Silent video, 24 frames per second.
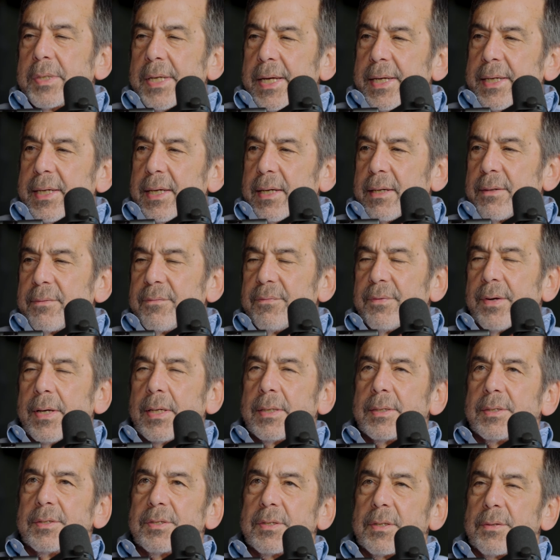taking
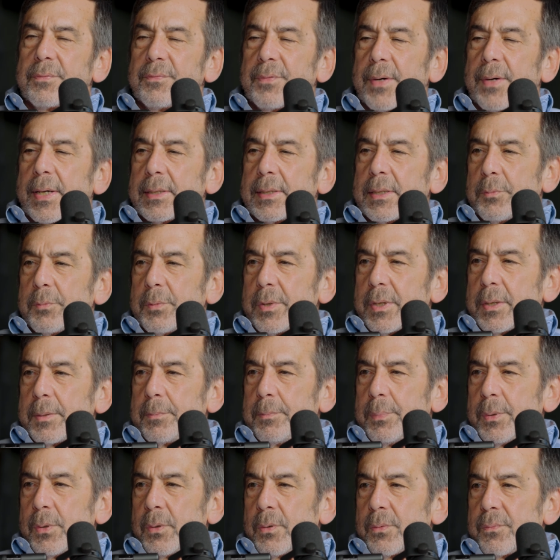advantage of the fact that we
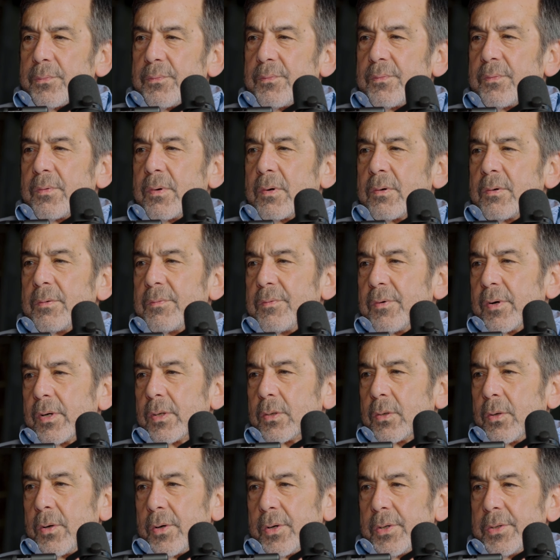could build very,
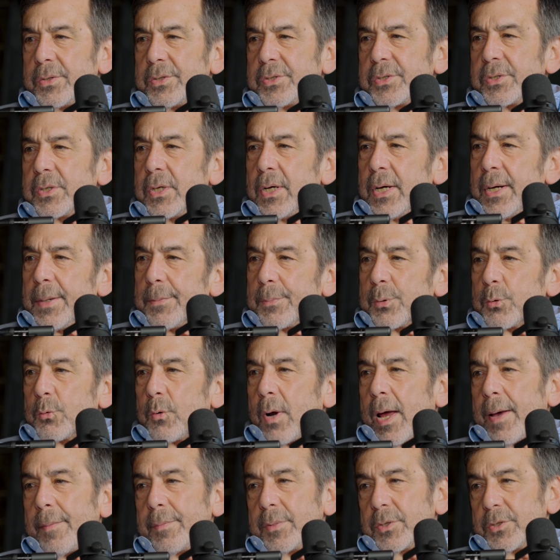very large
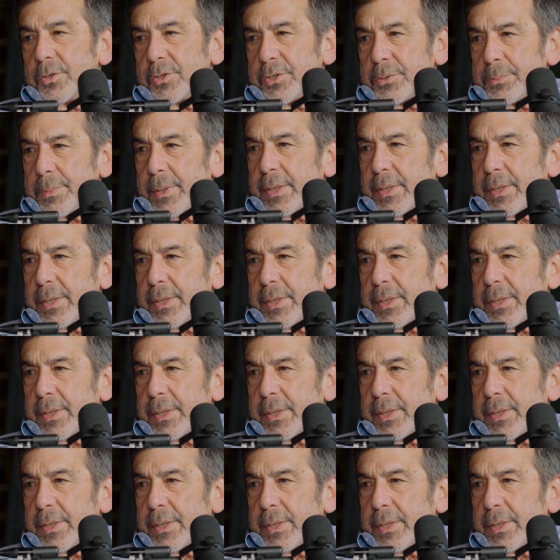parameter